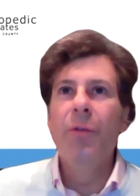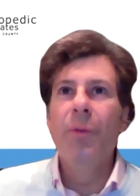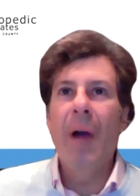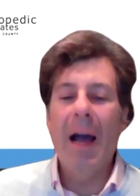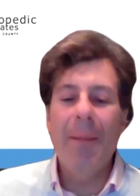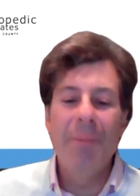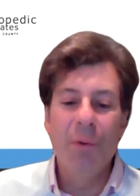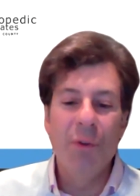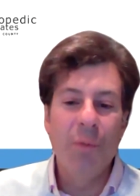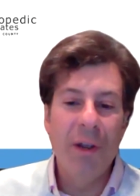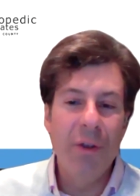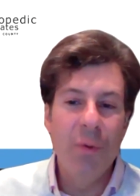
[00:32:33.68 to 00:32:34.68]
happy
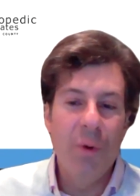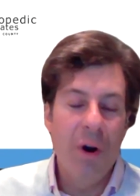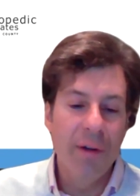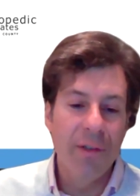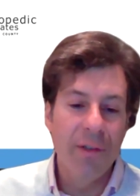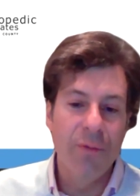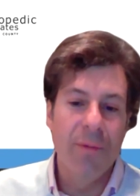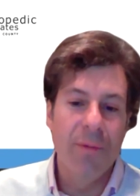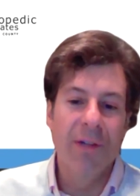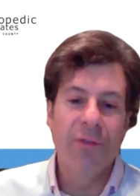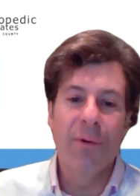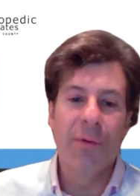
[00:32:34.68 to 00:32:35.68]
with where you are in 2
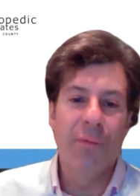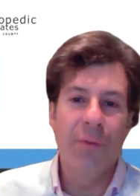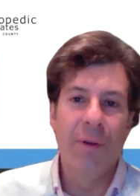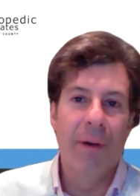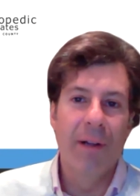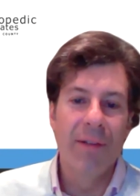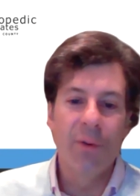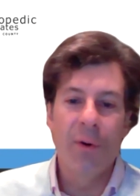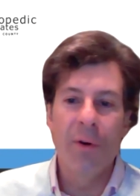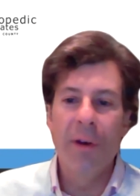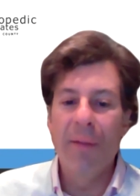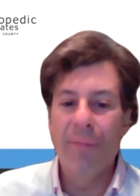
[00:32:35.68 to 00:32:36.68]
months or in 3 months?
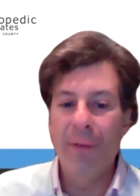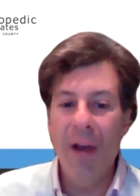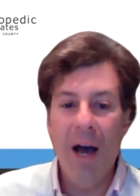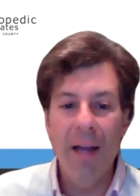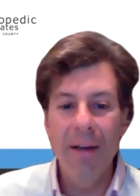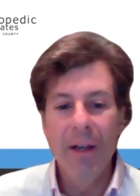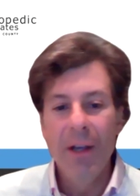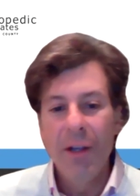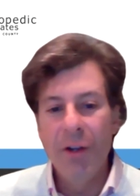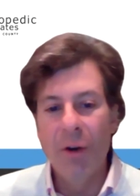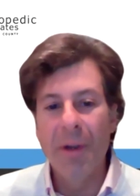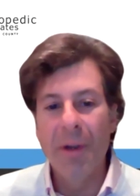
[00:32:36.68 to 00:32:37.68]
Or if not,
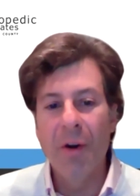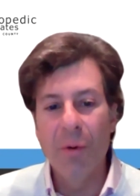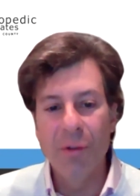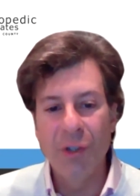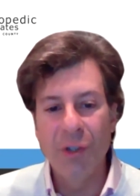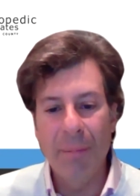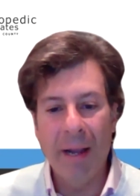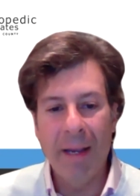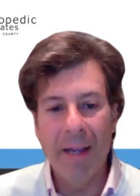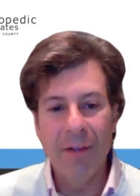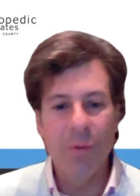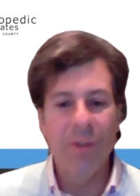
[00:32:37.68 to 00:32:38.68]
we can always jump
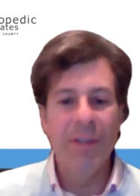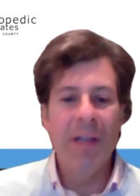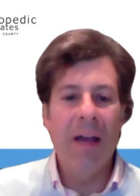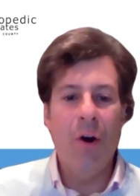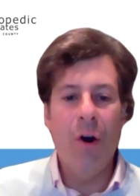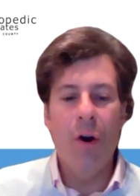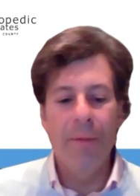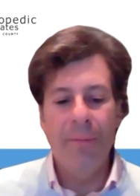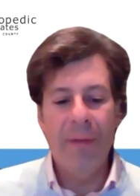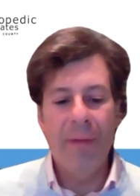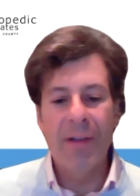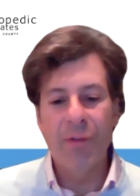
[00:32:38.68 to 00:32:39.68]
back in. So it's not a hard and
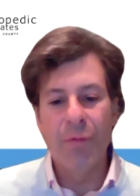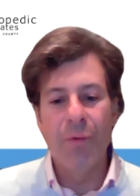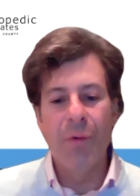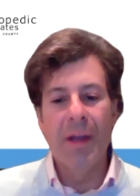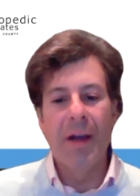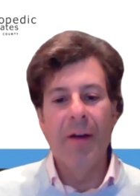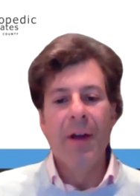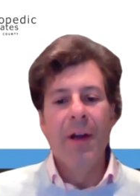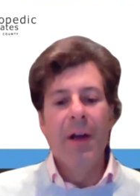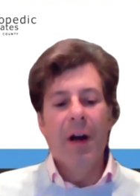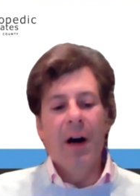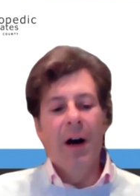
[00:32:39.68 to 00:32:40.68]
fast rule there.
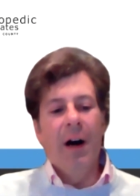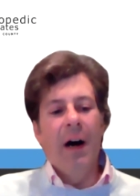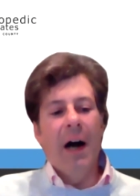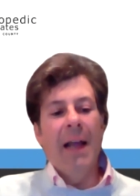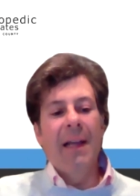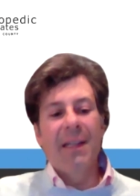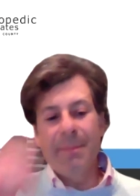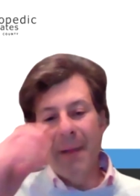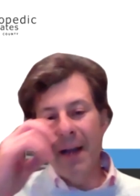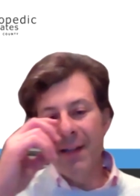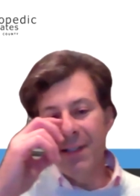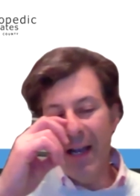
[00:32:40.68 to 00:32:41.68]
I
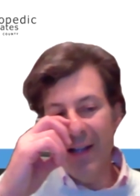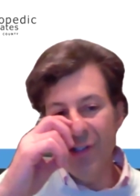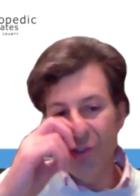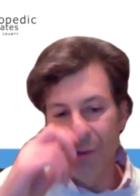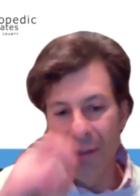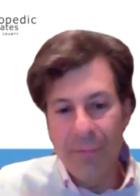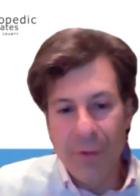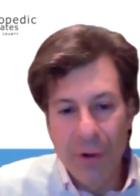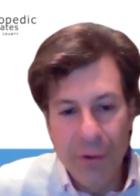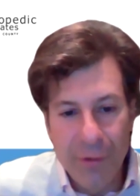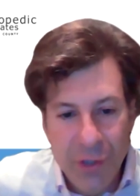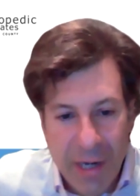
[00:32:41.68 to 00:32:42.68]
expect, yes, you'll need
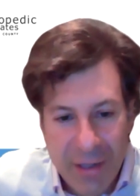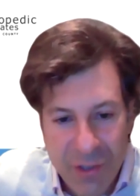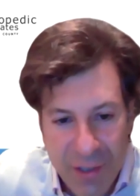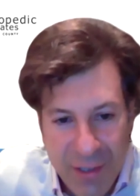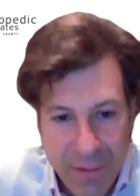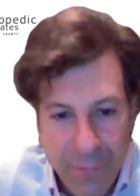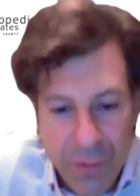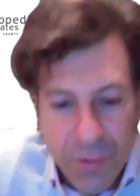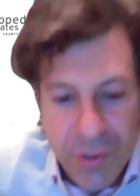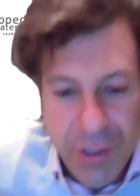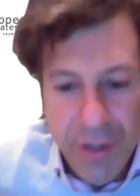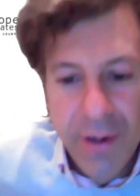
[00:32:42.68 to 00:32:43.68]
further injections in the
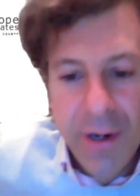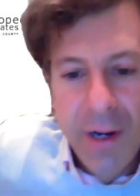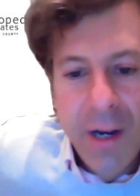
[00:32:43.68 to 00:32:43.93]
future.